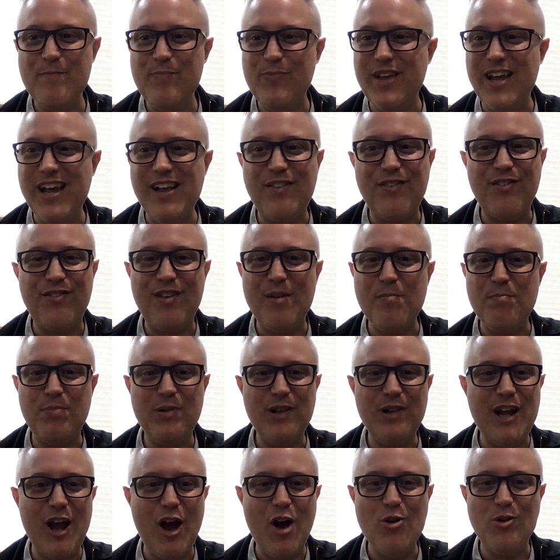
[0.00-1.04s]
it's
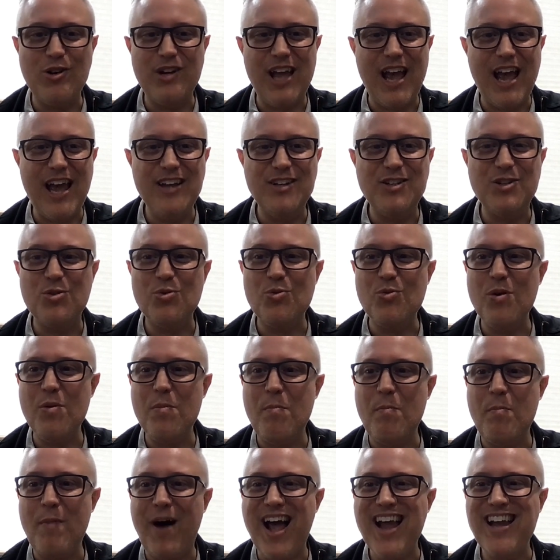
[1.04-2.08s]
simply okay to
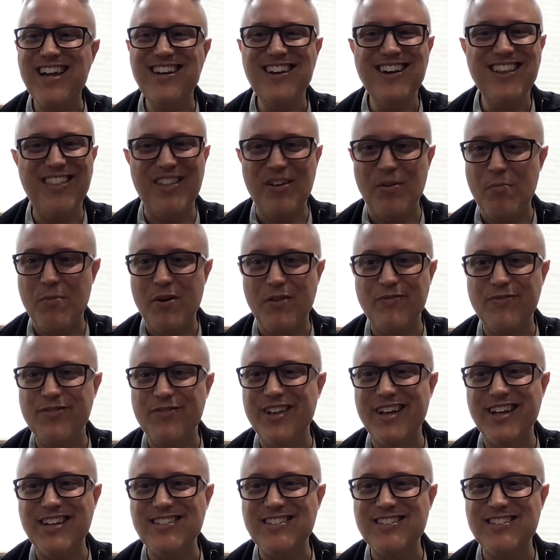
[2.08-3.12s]
remind them of
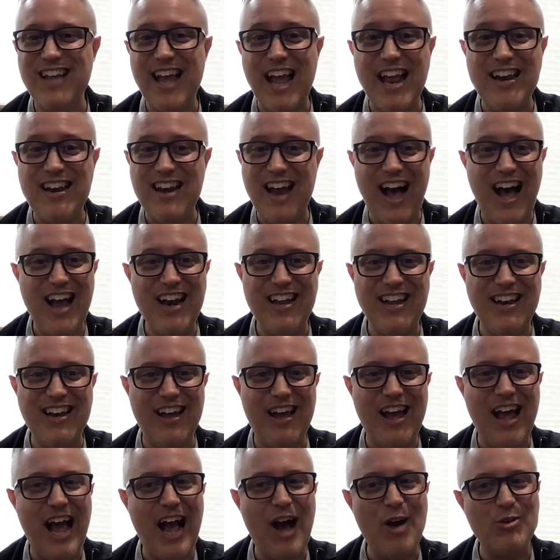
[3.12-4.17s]
this and not in
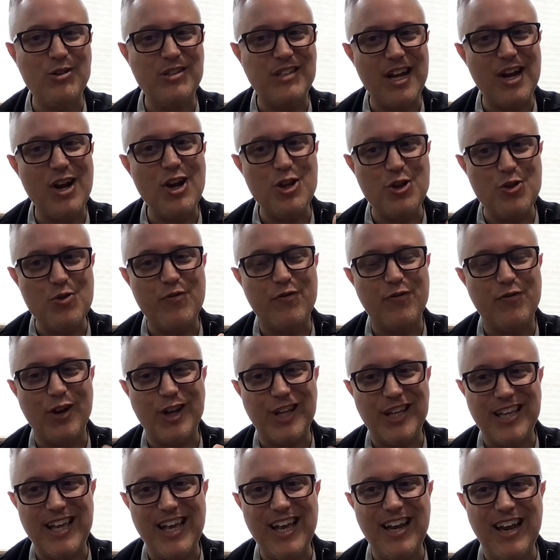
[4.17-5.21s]
a how dare you
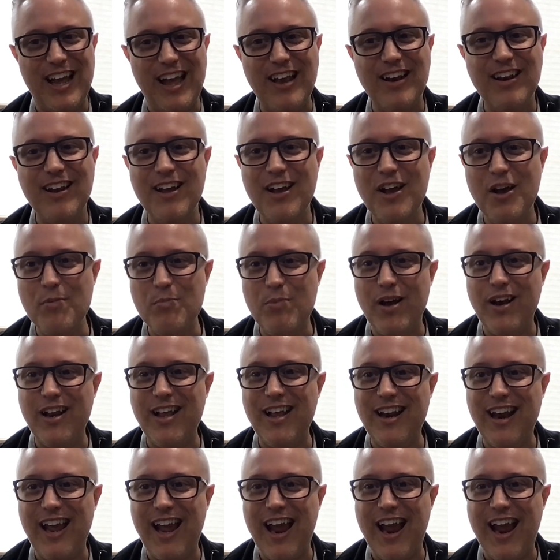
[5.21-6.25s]
forget it, but
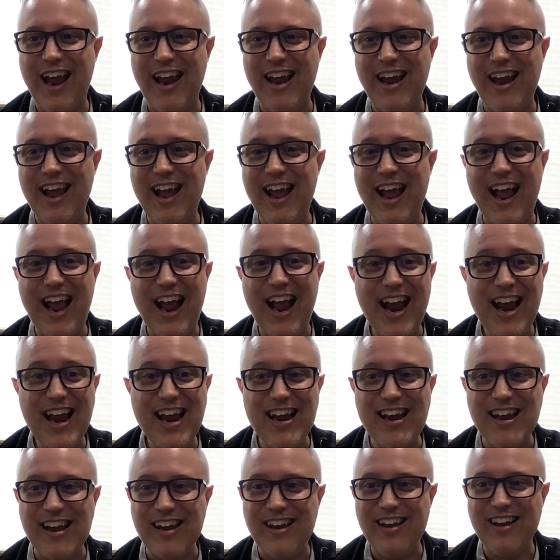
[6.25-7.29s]
in a
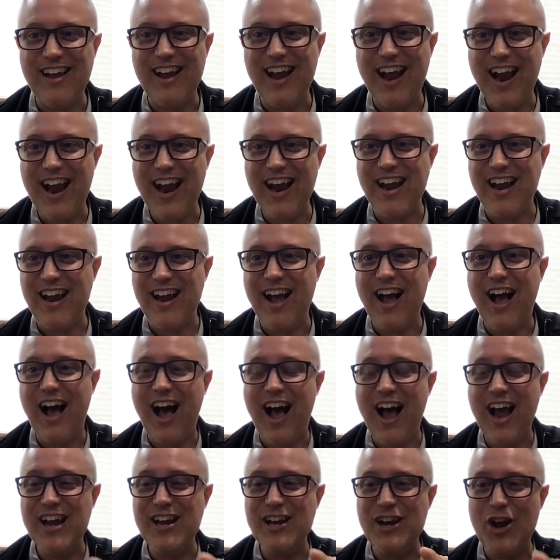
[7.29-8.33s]
hey, hey,
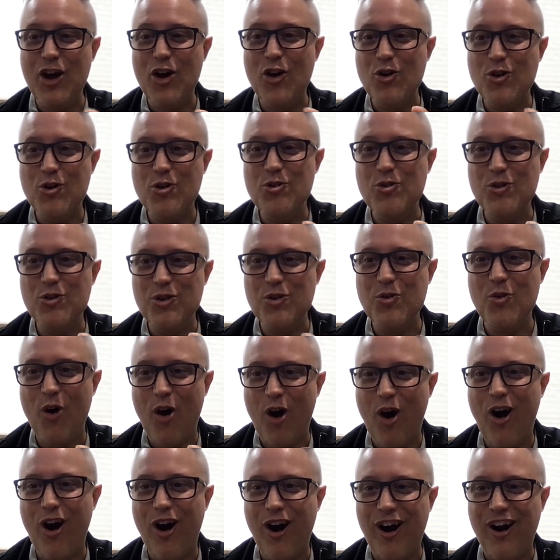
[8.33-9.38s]
I know who you
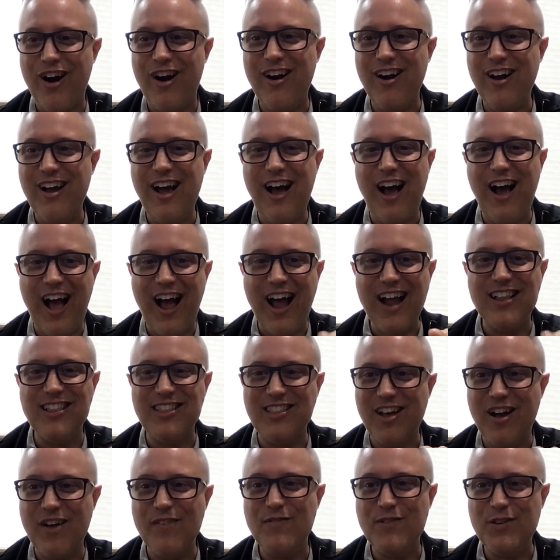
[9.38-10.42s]
are. I
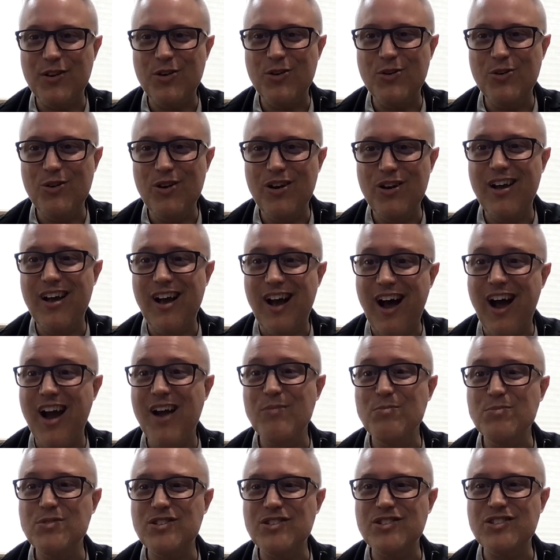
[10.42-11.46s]
love you.
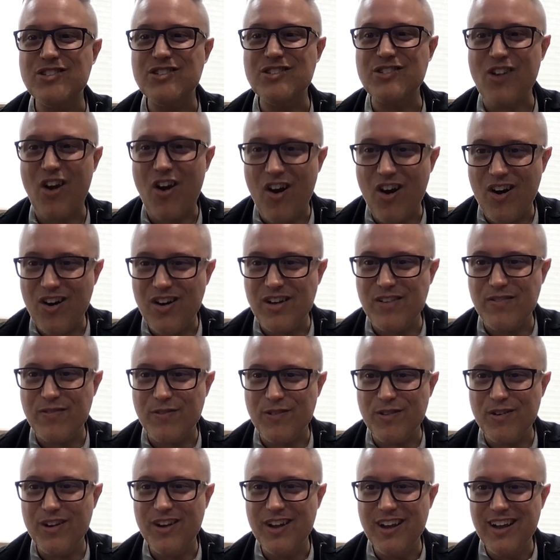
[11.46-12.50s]
I'm sorry
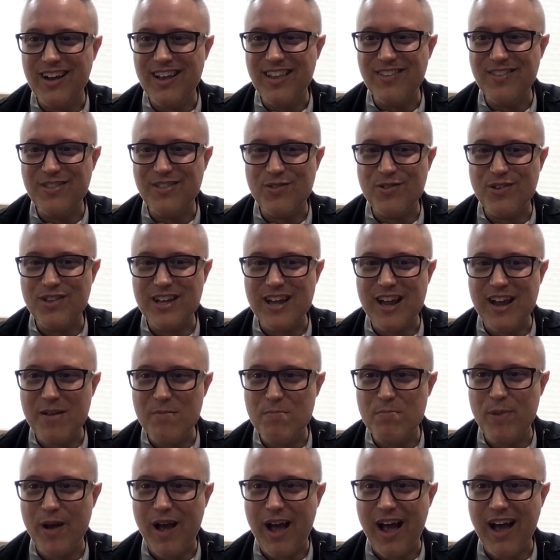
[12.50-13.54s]
for through the
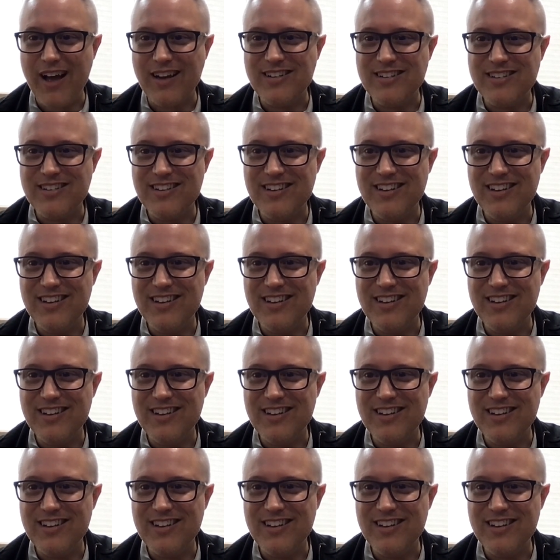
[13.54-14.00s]
impact.